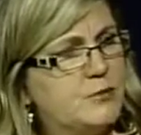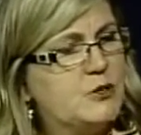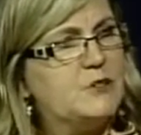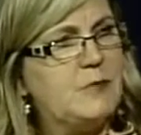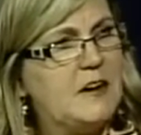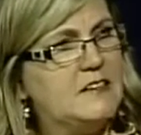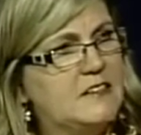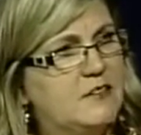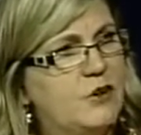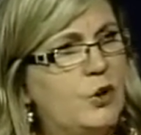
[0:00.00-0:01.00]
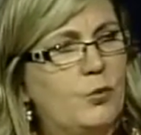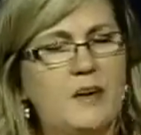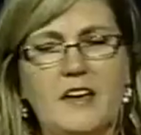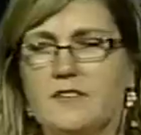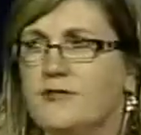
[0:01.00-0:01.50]
perspective.
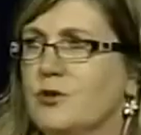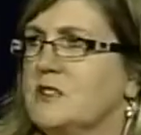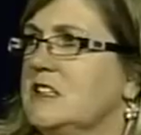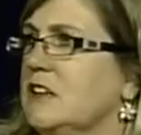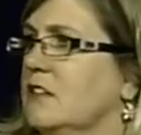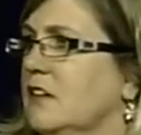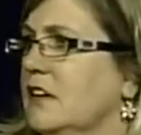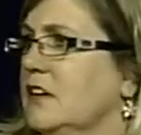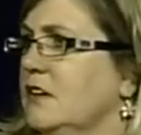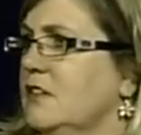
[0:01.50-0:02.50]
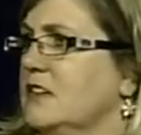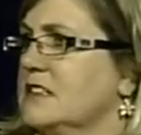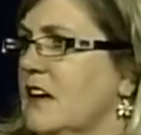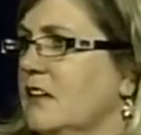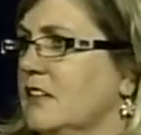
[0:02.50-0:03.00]
We have 14 credit
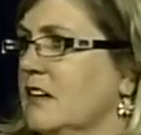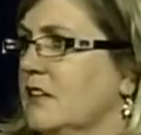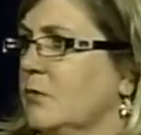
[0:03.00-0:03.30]
unions out there,